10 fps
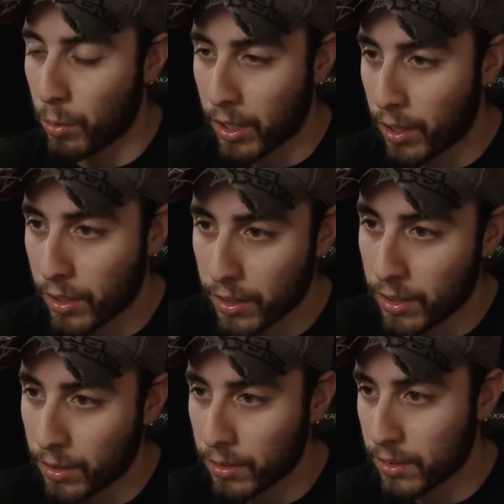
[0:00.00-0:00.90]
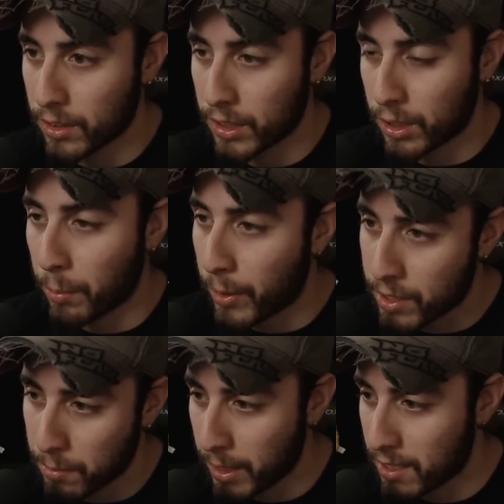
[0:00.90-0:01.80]
to hurt a certain
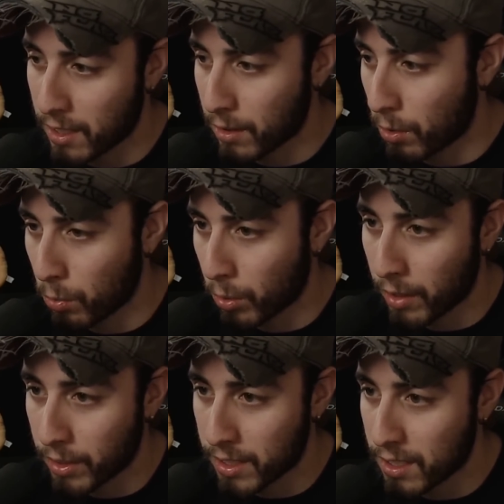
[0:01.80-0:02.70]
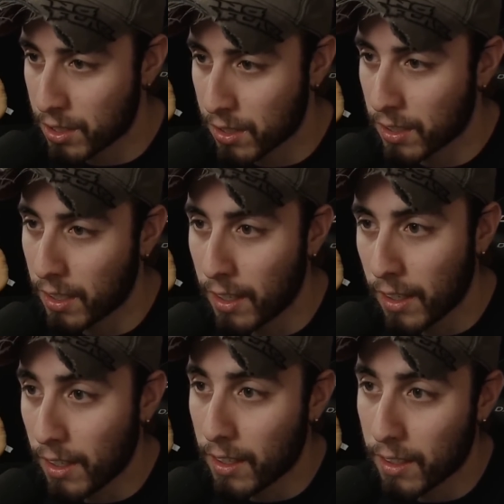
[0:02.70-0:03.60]
person based on whatever decision.
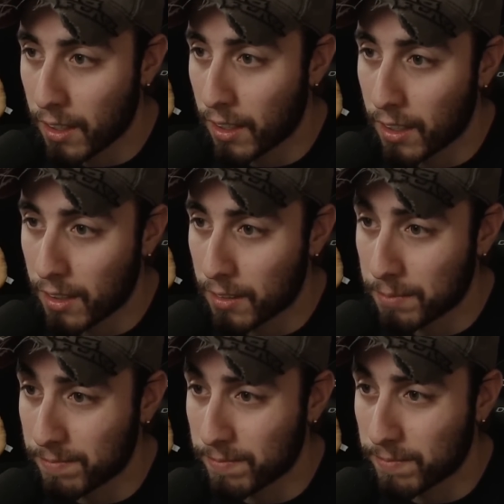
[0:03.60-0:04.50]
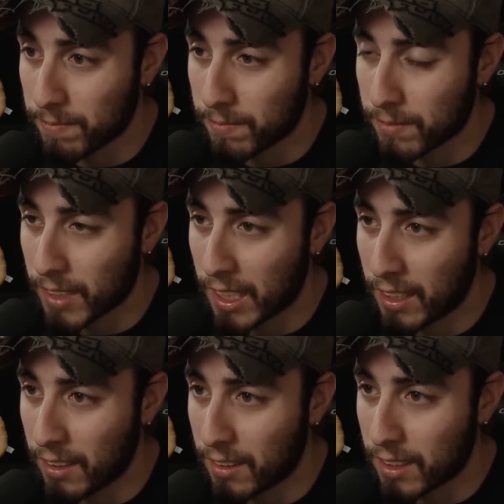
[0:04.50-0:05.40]
I
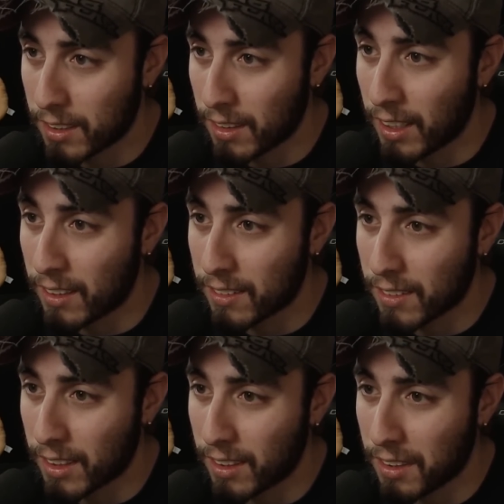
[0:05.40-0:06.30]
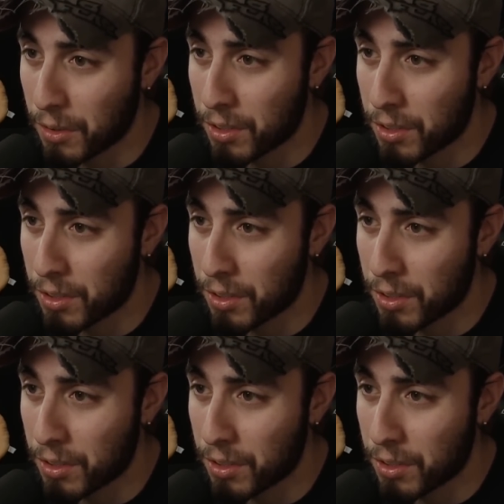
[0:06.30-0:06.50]
think you should